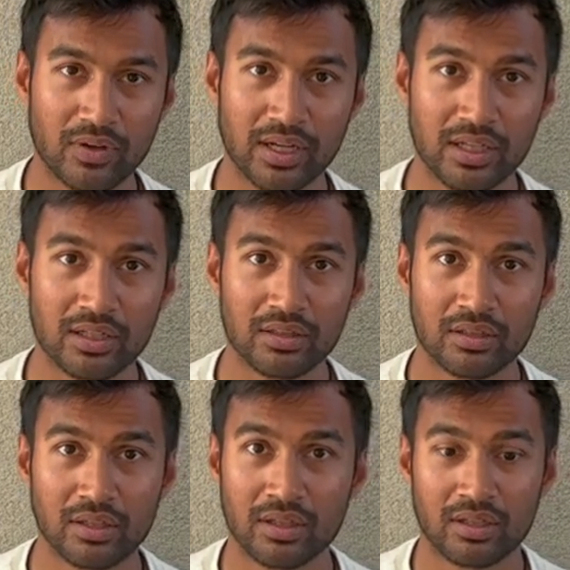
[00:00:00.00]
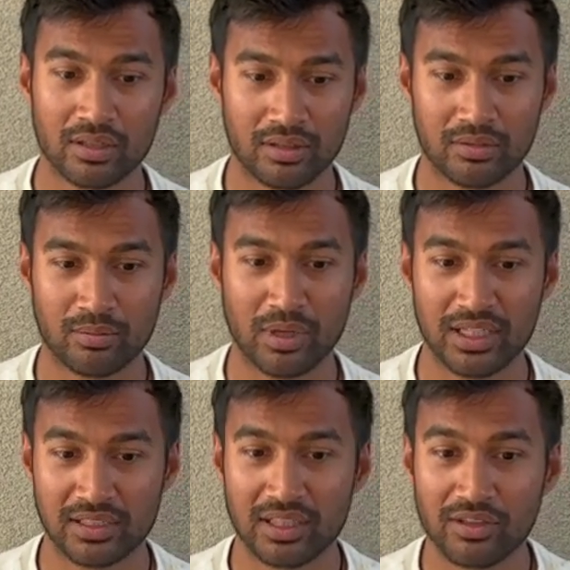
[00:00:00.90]
find
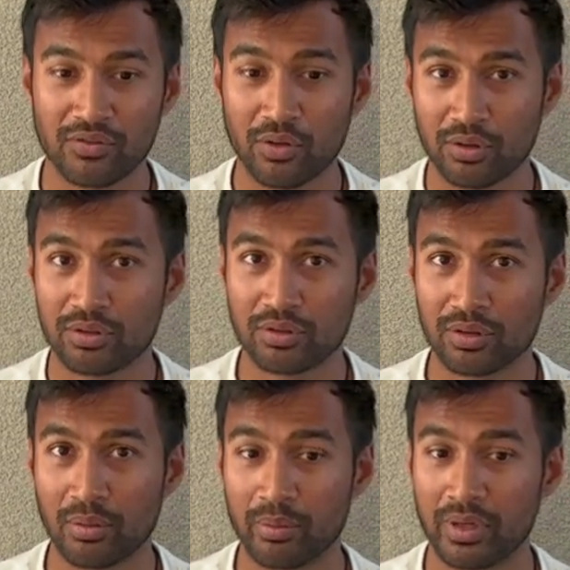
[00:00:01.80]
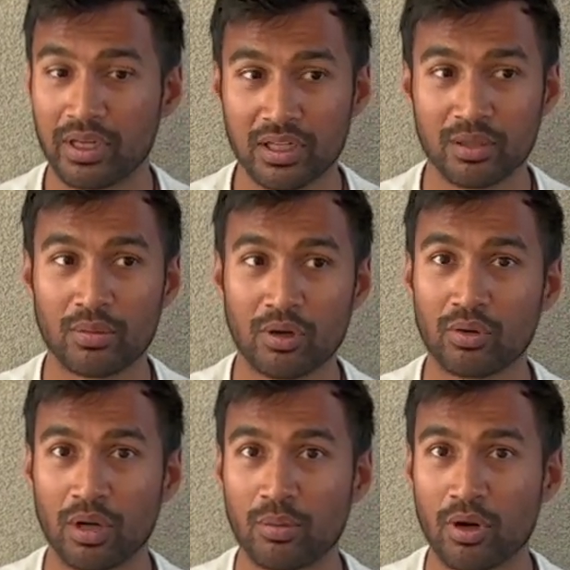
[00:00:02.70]
myself also complaining
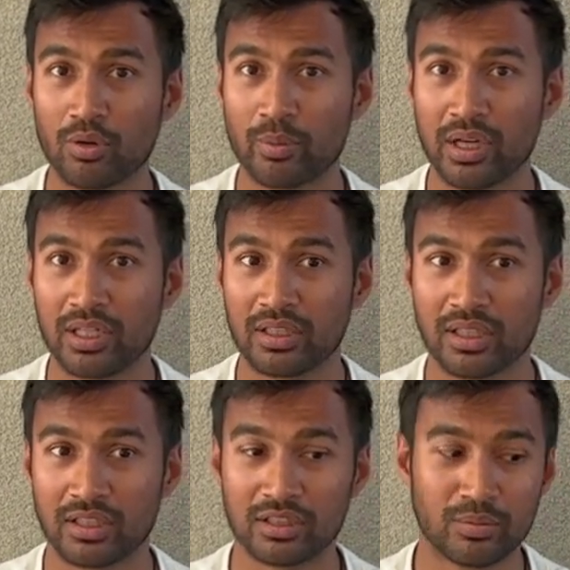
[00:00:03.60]
about many things.